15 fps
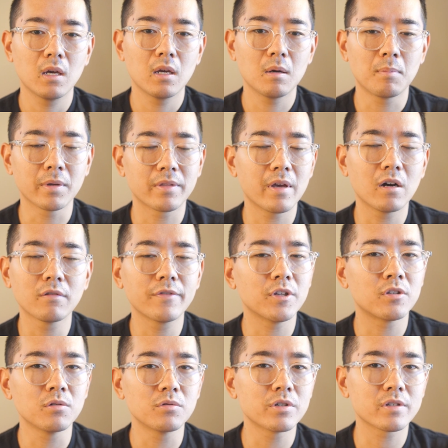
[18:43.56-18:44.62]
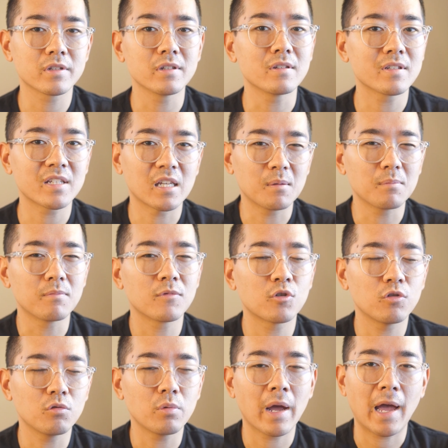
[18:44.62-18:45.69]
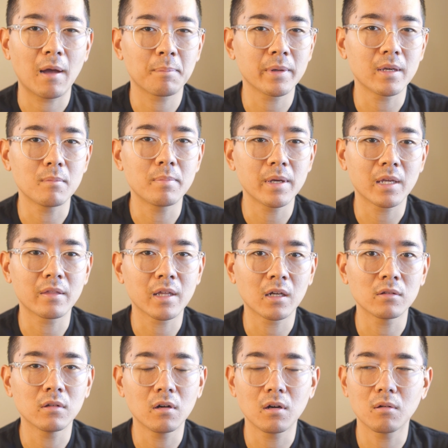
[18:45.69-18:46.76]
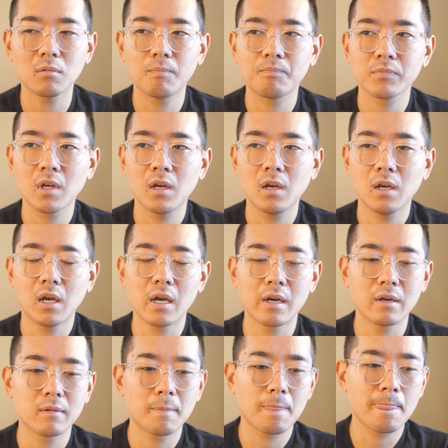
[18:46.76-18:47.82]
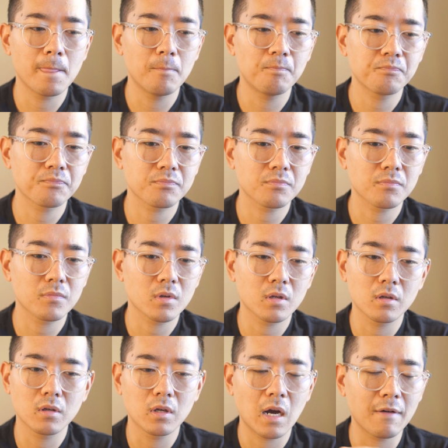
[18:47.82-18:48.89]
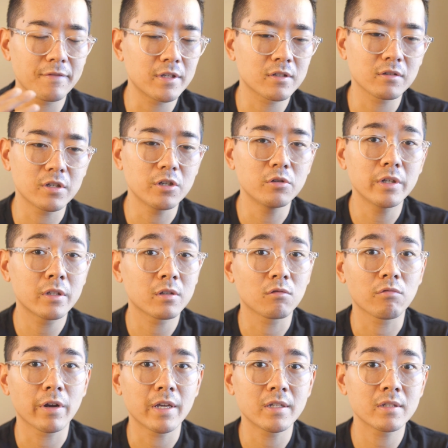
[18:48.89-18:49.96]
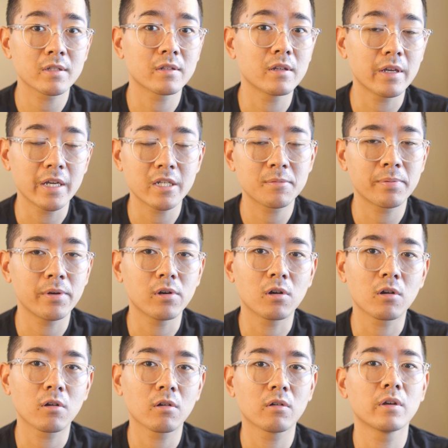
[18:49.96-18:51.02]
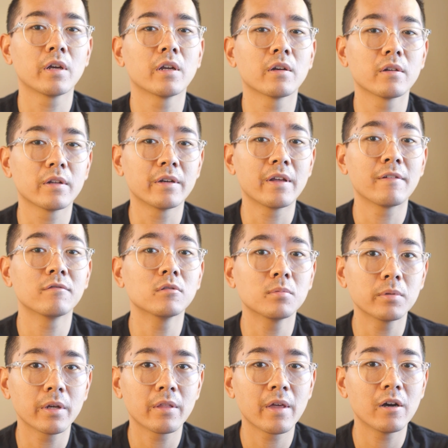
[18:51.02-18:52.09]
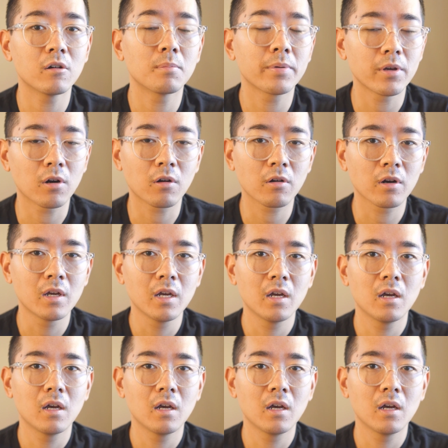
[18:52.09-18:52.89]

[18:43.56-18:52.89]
But the LV2 just didn't seem too happy being that low. And obviously you need to raise the HPR and inevitably the LPR